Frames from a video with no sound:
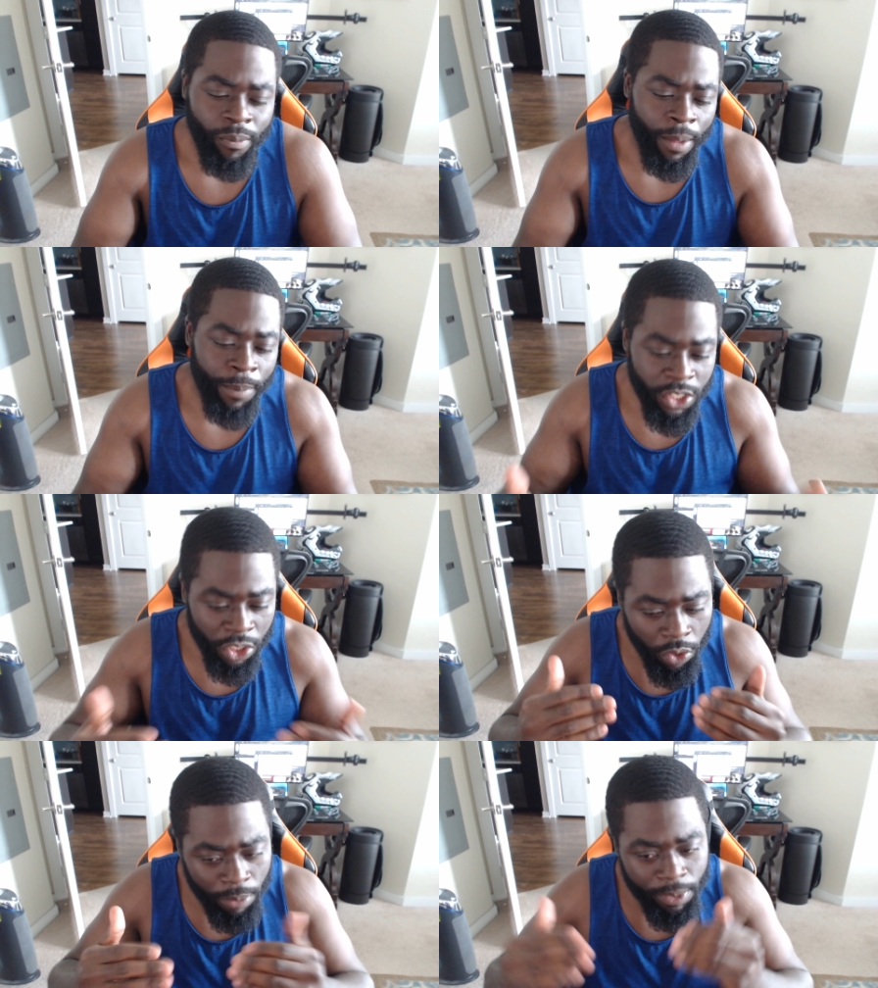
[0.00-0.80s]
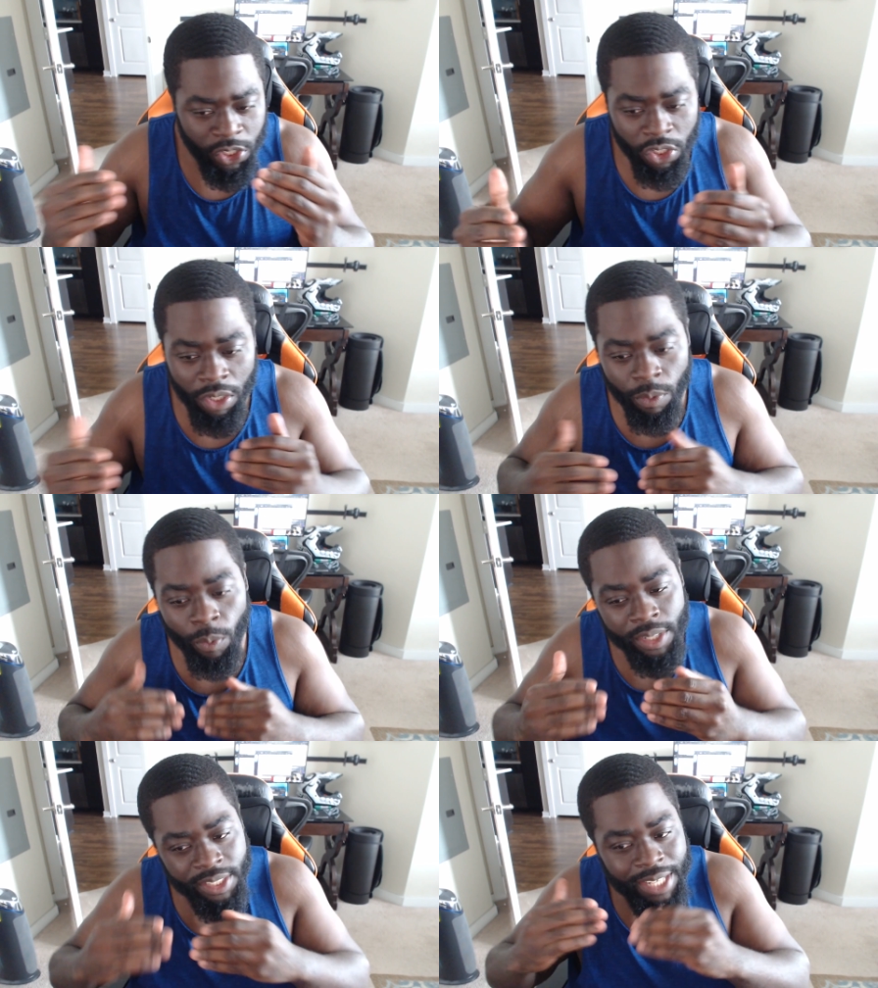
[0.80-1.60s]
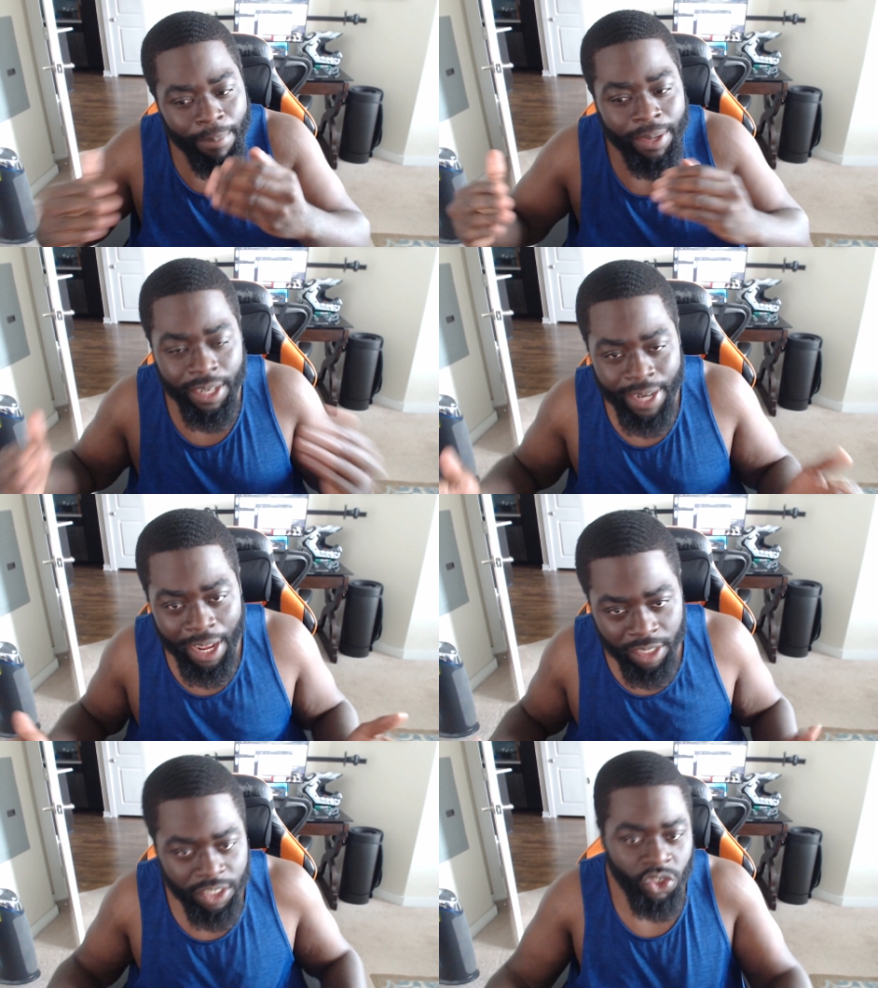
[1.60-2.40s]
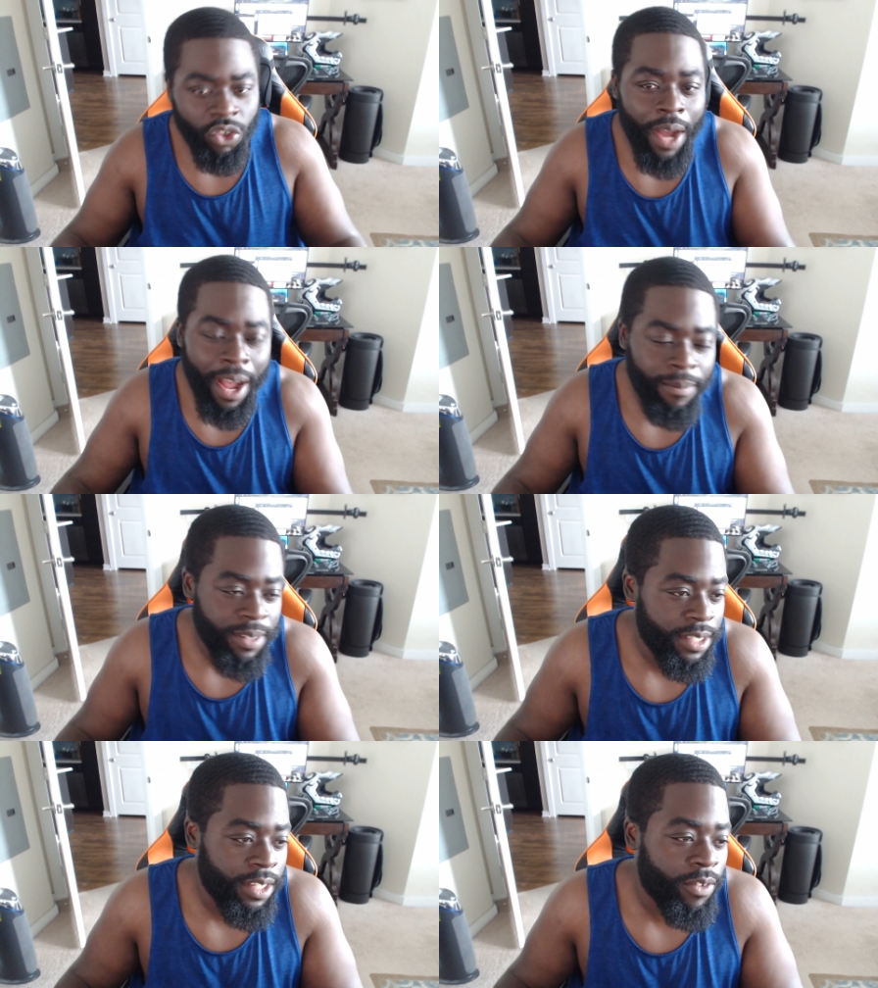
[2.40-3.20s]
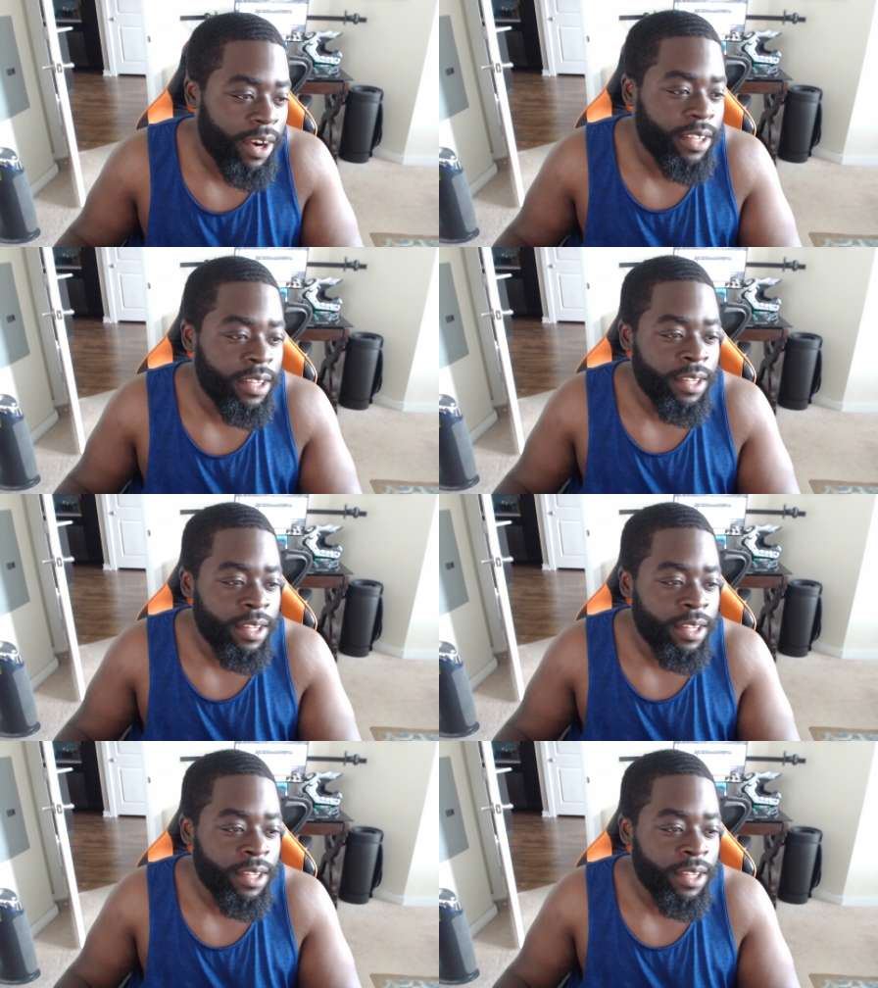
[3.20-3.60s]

But slowly but surely, we want to stop getting out of control, obviously, right?